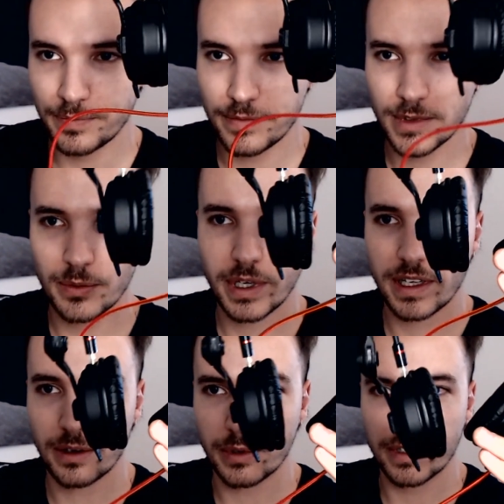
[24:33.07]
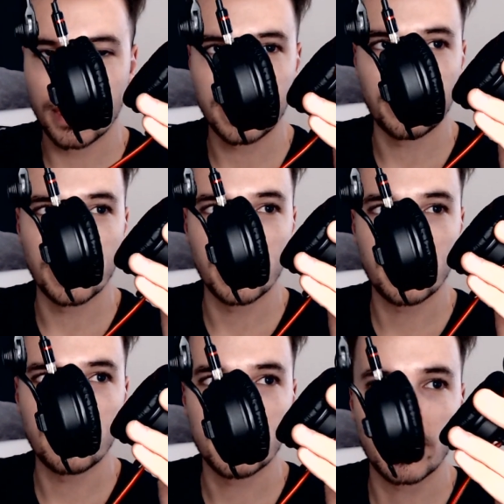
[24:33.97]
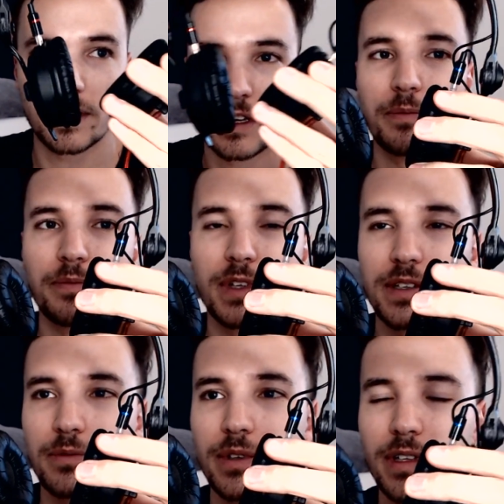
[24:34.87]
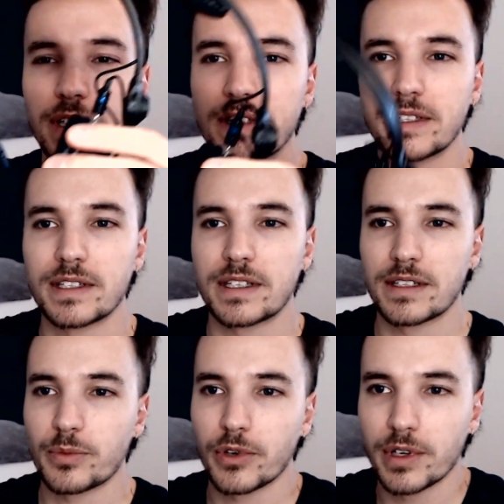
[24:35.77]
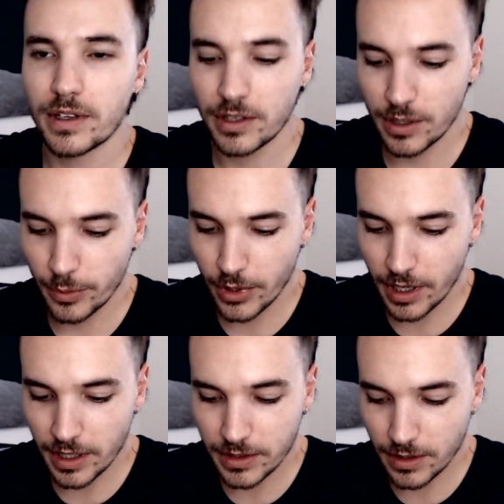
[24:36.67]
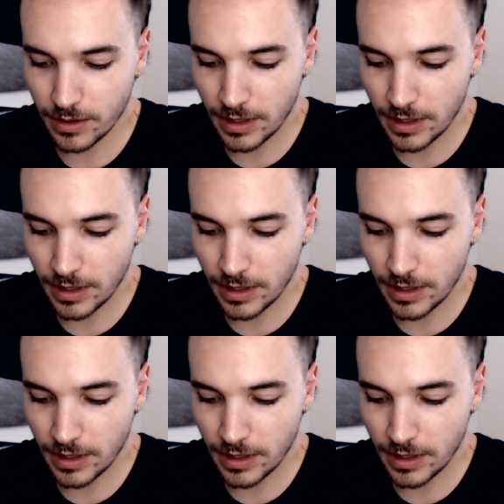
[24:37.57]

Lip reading: The way I wanted it to be set up doesn't really exist as a product that you can buy, so